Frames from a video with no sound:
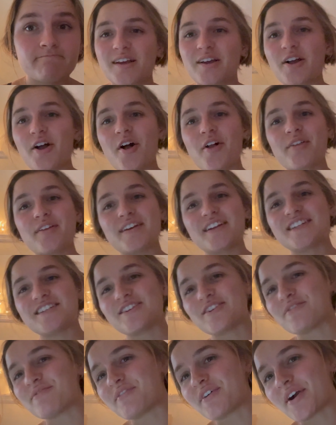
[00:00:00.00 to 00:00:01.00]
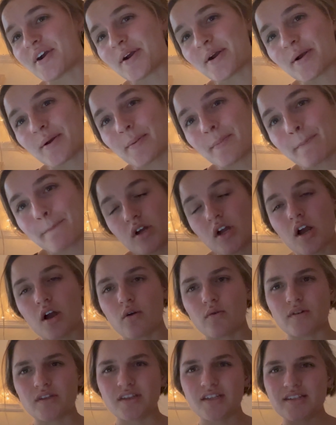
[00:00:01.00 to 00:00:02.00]
College so far.
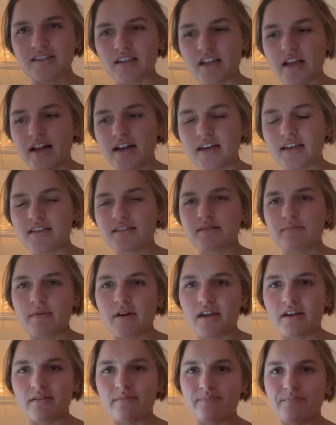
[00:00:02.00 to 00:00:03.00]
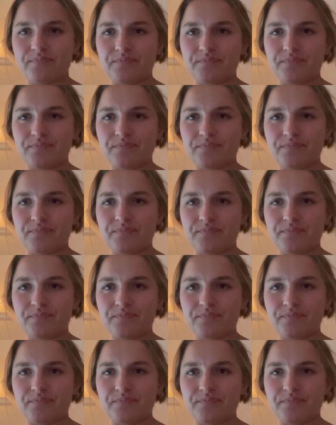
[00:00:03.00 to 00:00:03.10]
Oh, and this lighting is my